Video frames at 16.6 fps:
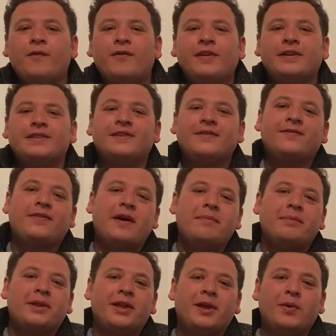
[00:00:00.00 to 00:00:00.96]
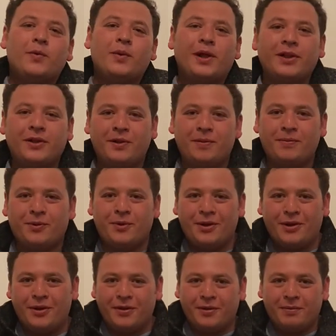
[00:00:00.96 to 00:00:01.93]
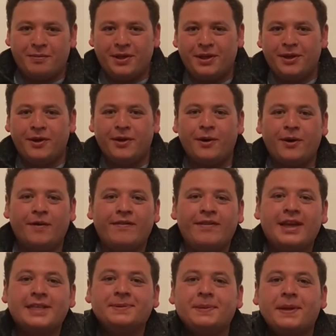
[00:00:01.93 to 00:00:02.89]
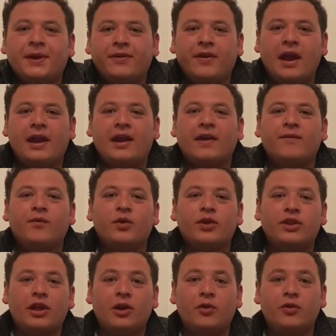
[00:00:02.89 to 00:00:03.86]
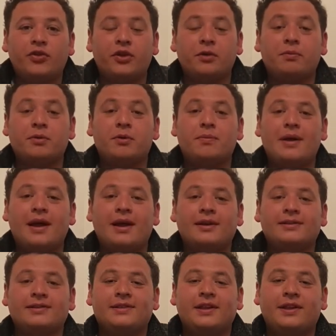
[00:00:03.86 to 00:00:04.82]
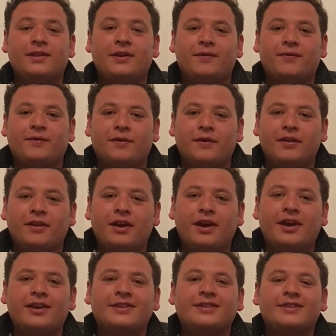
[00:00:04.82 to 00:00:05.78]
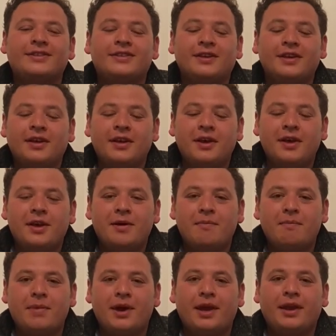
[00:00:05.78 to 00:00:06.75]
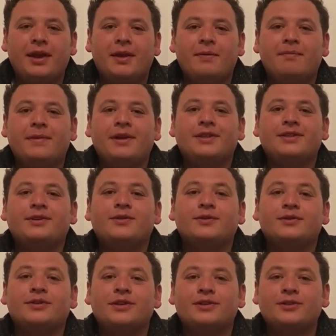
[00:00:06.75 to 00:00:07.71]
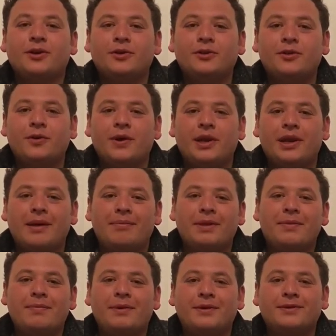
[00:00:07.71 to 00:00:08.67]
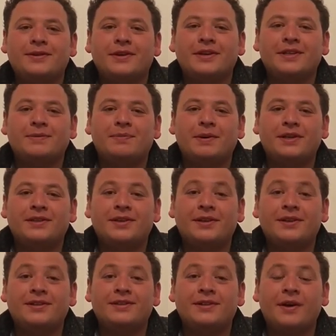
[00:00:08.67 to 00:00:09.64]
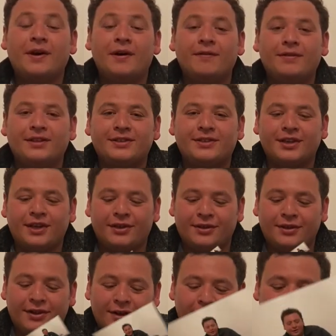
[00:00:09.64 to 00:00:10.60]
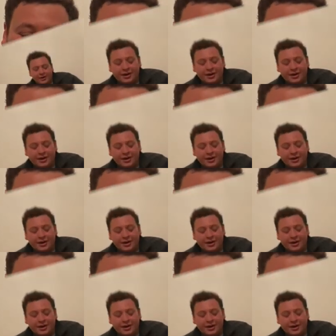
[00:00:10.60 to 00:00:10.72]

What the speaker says: friends and family, welcome to another video of Let's Be Creative with the Luther Burbank Center for the Arts. My name is José Soto and I'm the music specialist of the center.